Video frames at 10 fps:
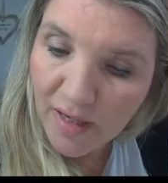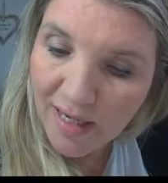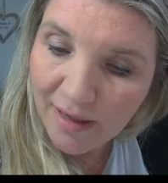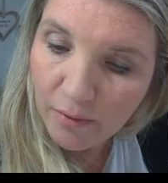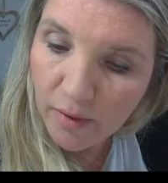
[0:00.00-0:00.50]

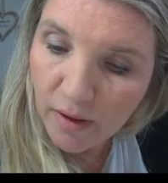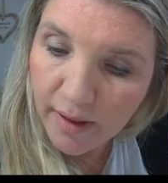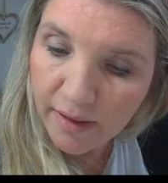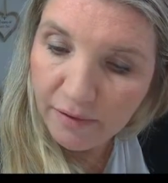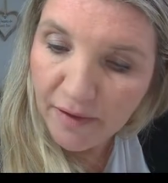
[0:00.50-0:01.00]

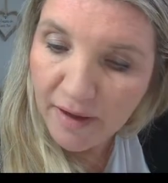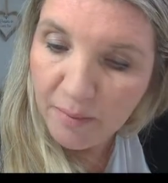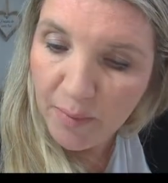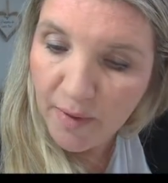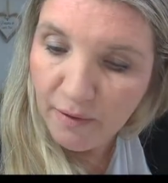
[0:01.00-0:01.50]
outline of that a
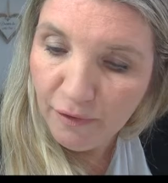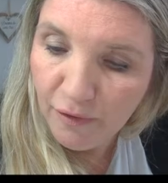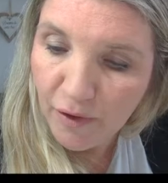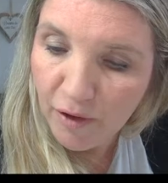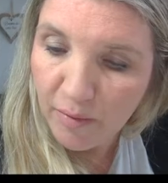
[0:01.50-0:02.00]
bit
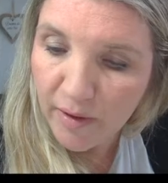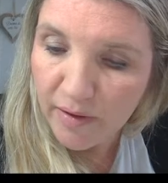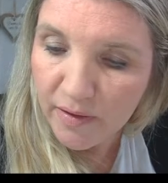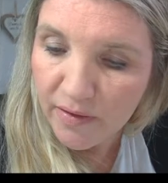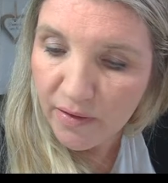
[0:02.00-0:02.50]

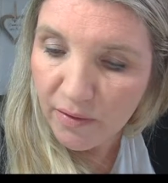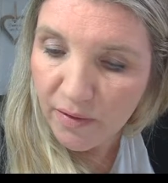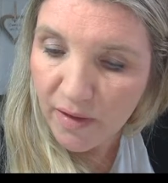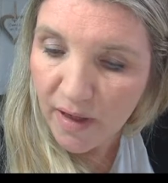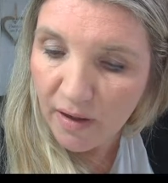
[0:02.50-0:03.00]
firmer so
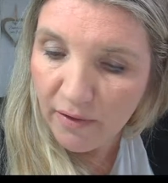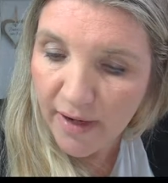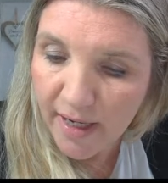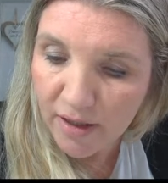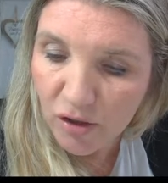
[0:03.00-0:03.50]
that they are
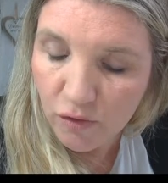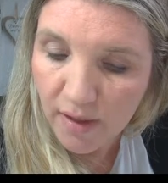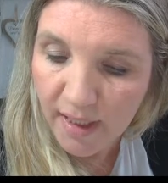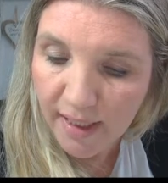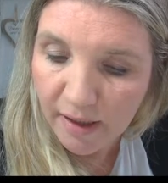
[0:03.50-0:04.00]
extra
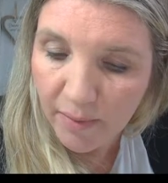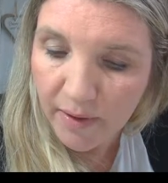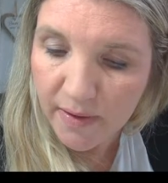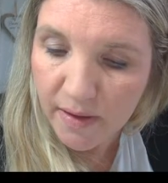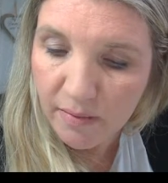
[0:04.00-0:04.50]
clear,
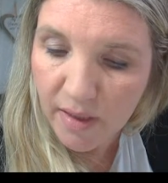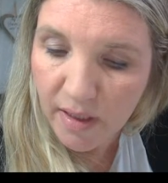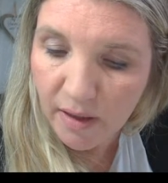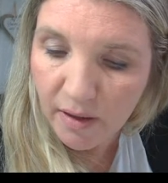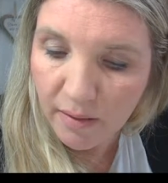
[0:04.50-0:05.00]
because in a
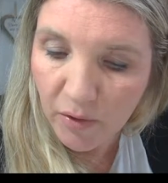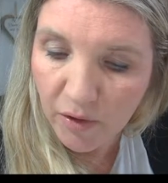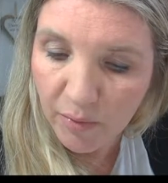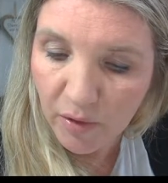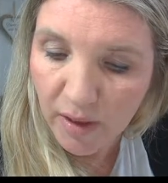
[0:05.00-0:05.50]
minute I'm
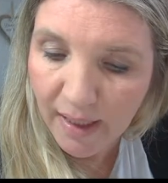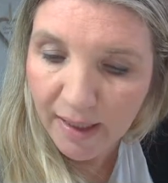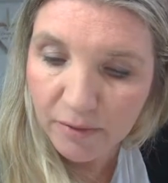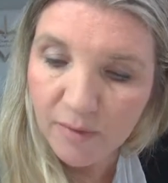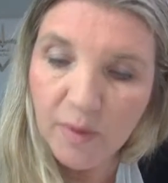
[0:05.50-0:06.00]
going to put
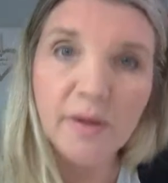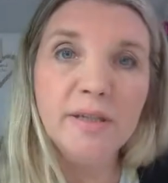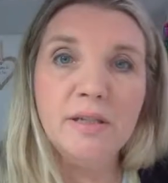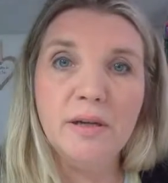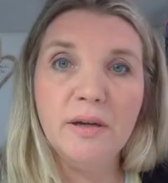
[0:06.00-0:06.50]
clouds
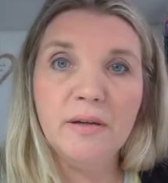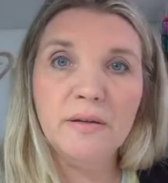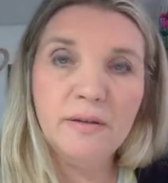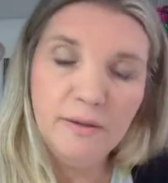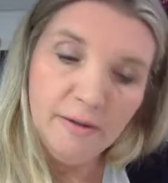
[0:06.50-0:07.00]
behind her
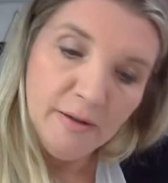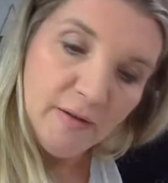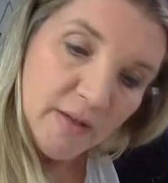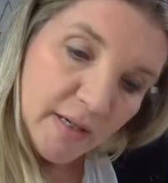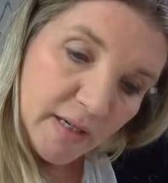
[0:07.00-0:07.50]

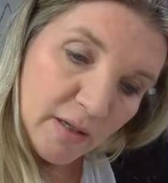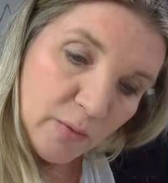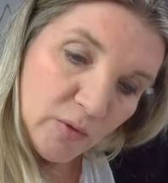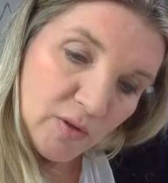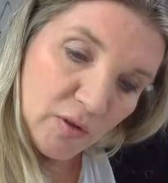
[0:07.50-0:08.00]
and I
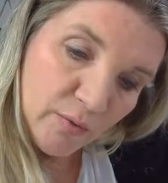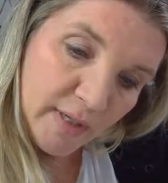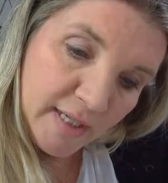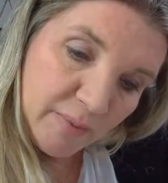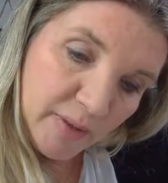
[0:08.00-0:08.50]
want to
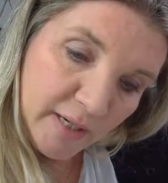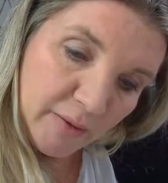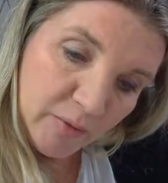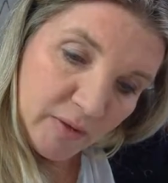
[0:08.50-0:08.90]
really be able to